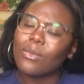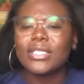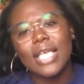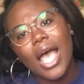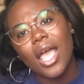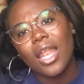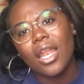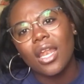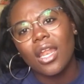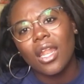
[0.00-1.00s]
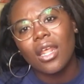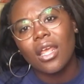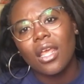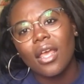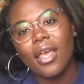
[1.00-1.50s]
What's that?
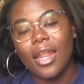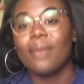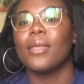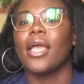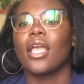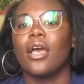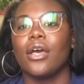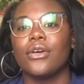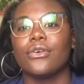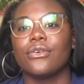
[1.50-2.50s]
And I'm like, oh.